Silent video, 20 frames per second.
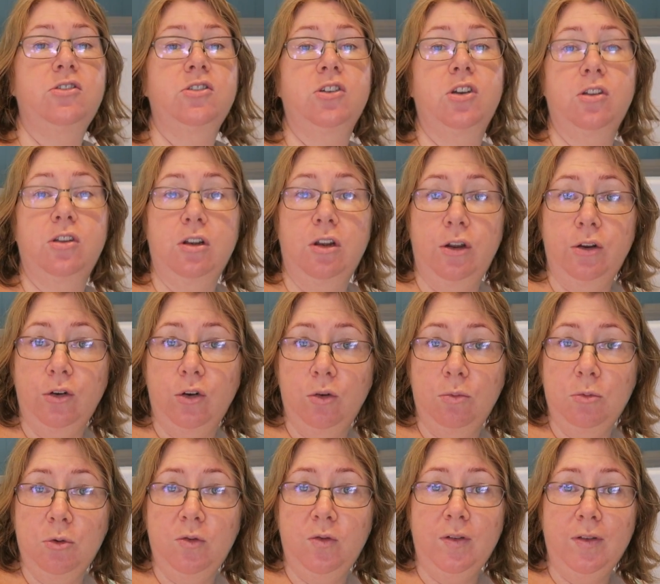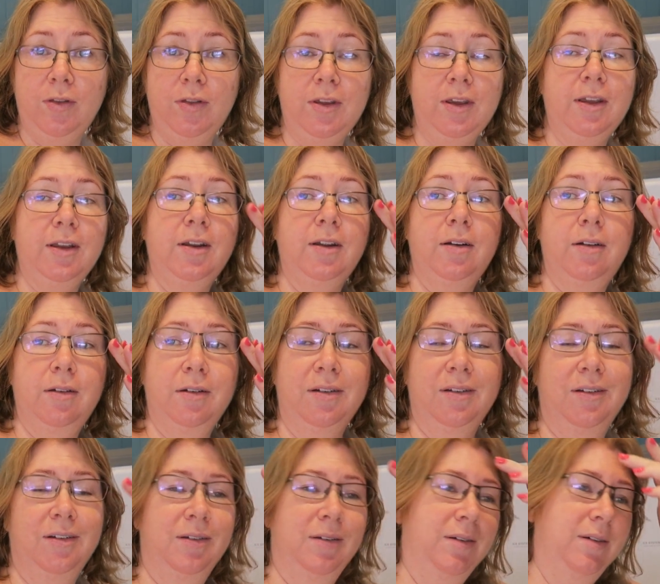just to go to the local movie theatre,
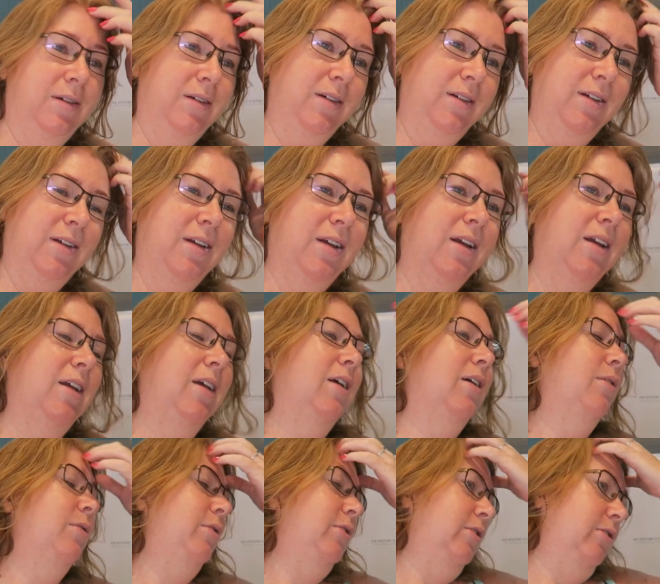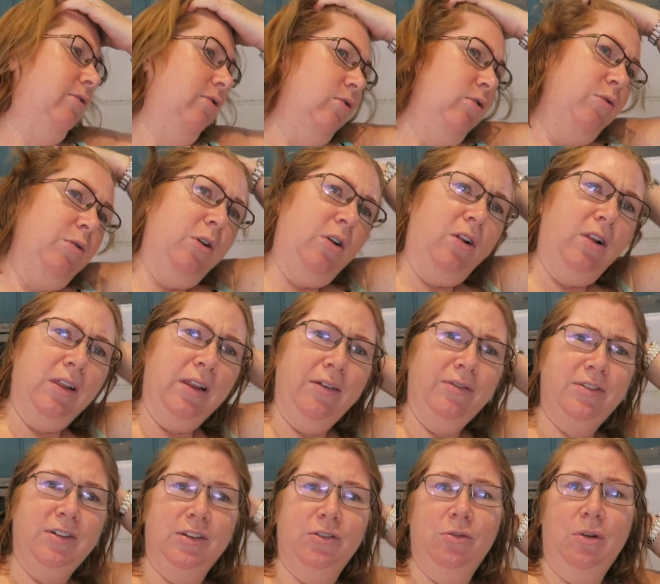which is good. We've got
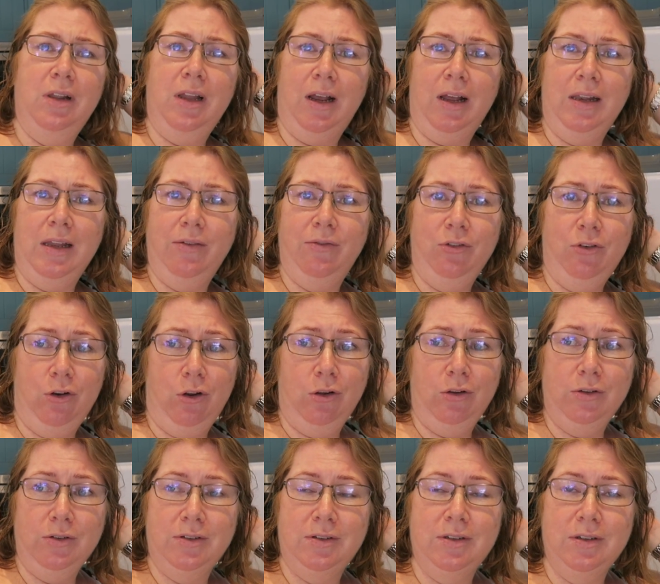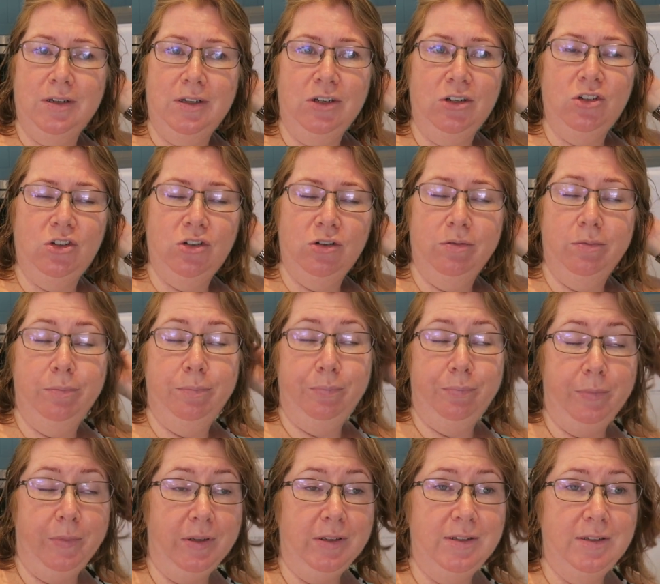tickets for like $11 each
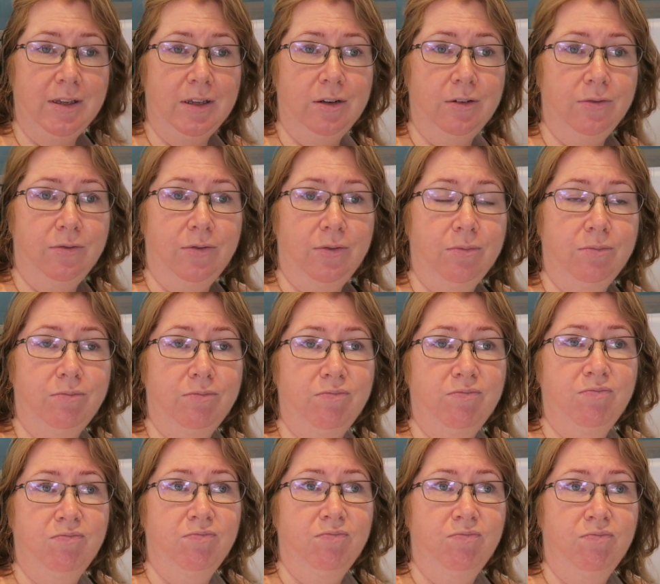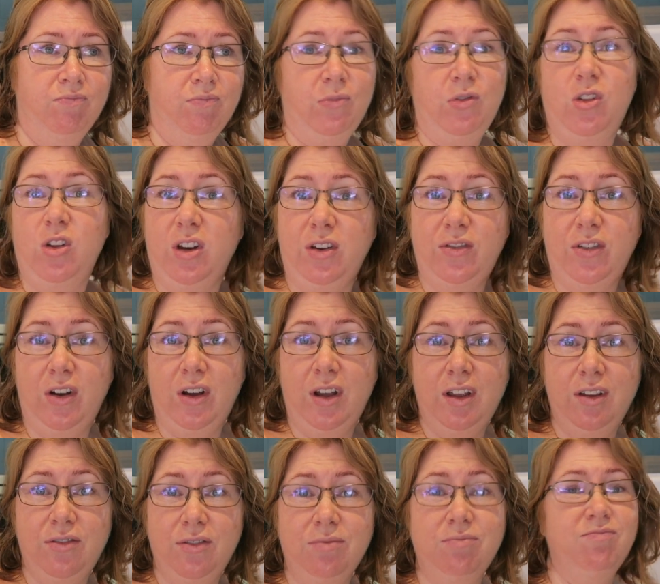instead of
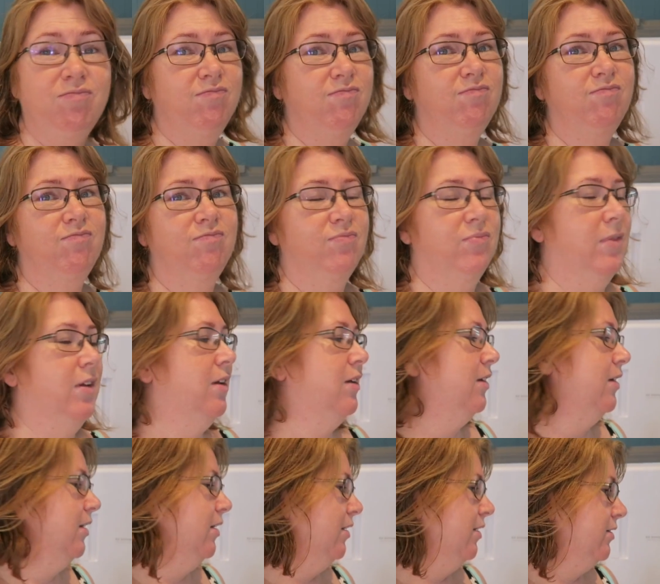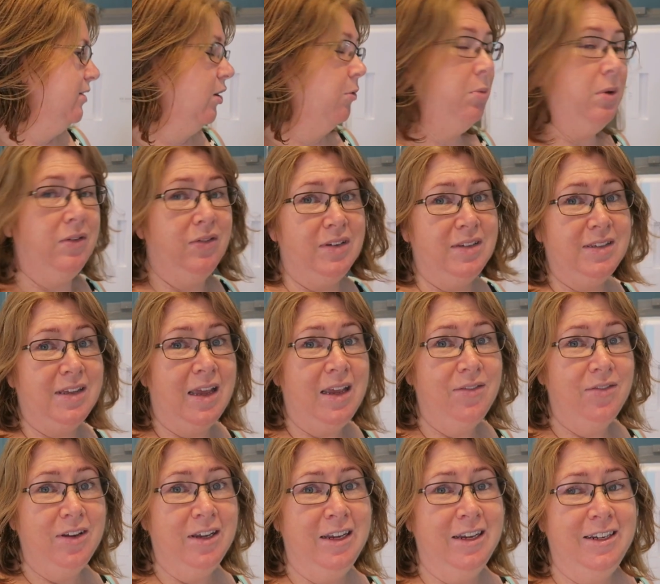35, so a bit of a
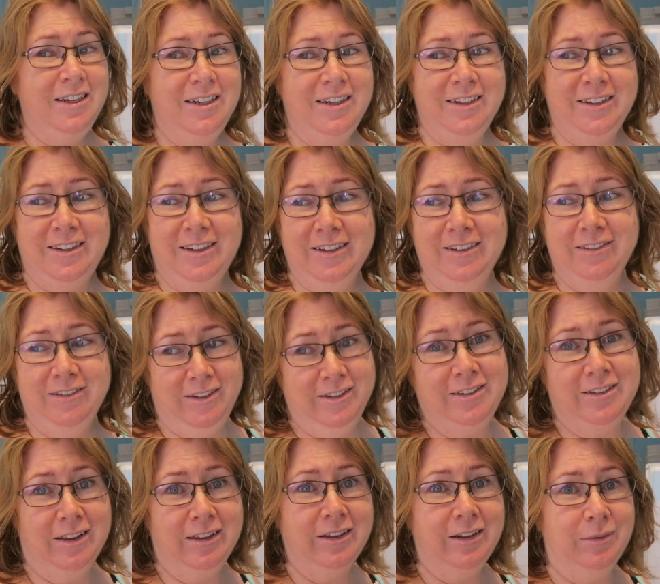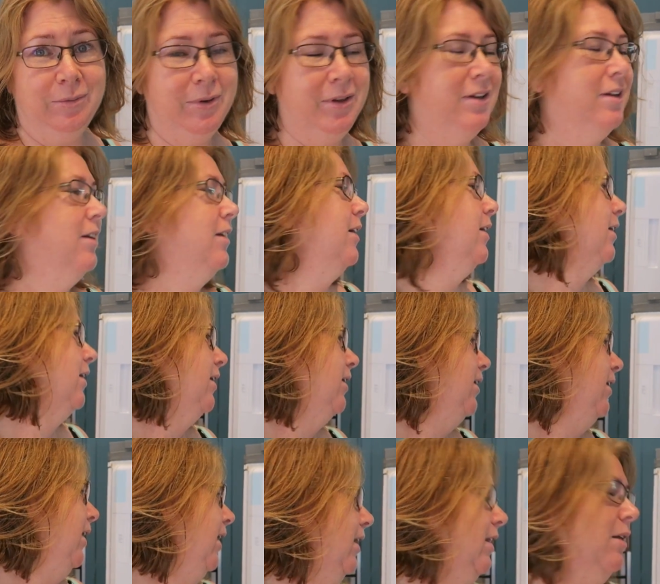savings, just a little bit.
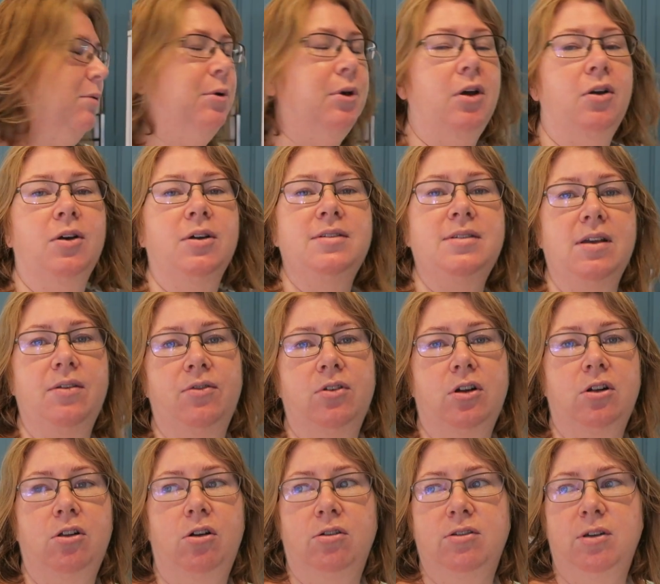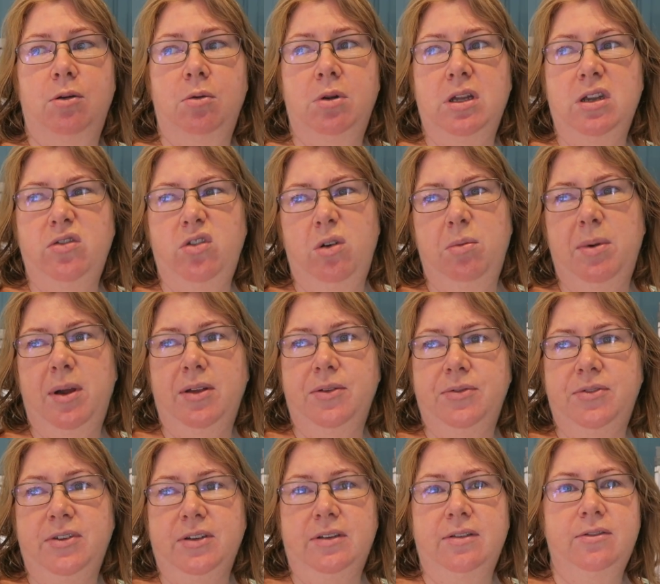And then we're going at 7 o'clock, so we'll leave here about
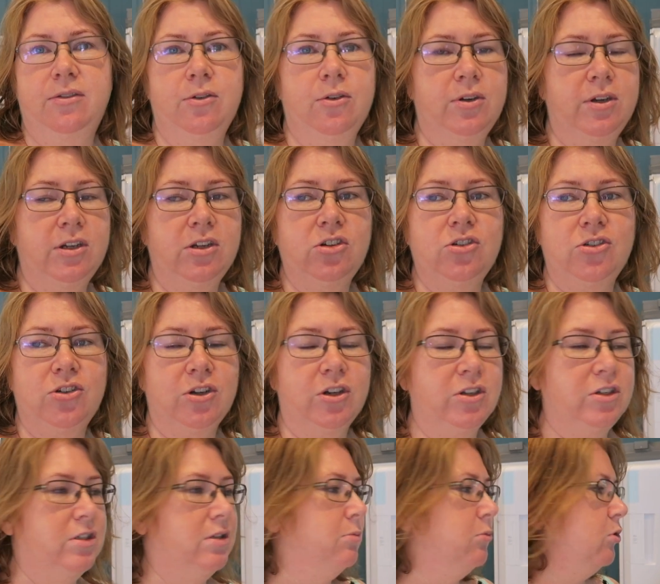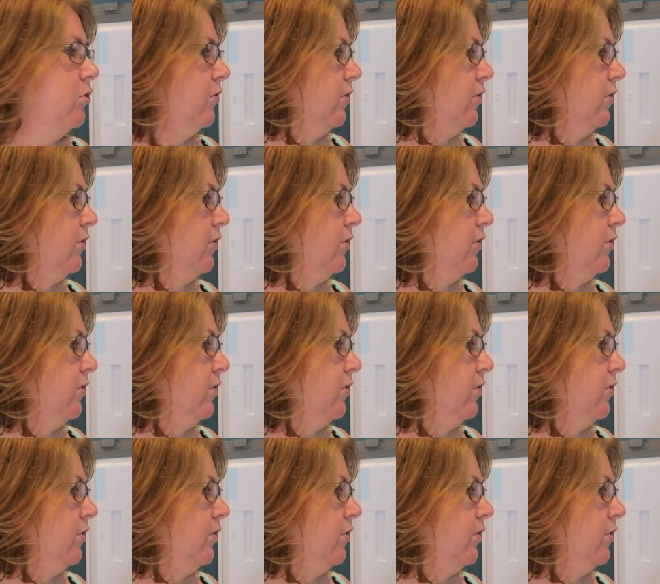6:30-ish to get to the